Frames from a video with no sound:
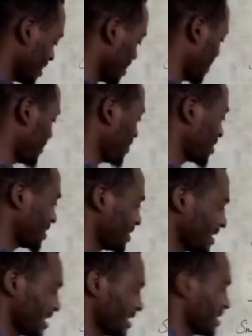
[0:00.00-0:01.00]
let me just
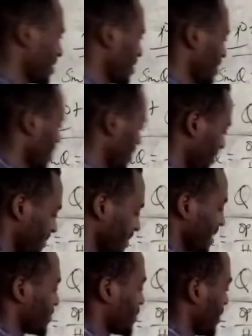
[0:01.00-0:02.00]
keep
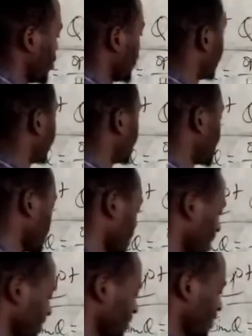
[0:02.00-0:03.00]
that ratio.
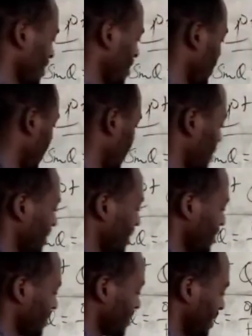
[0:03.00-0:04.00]
I'm going to keep it here
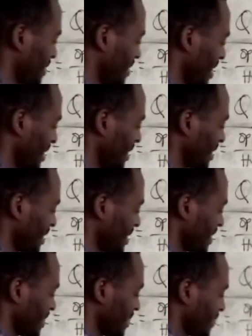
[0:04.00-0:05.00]
to say sine
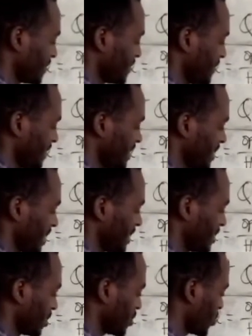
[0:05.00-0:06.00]
theta
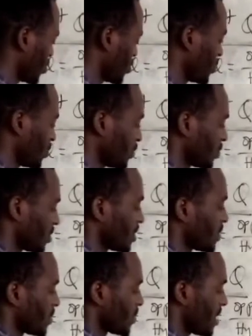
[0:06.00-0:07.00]
is equal to
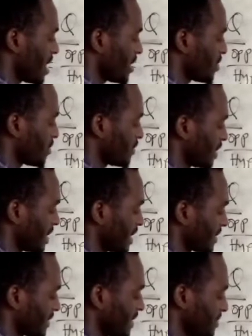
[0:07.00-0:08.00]
y over
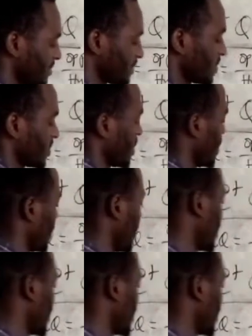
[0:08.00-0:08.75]
r, okay,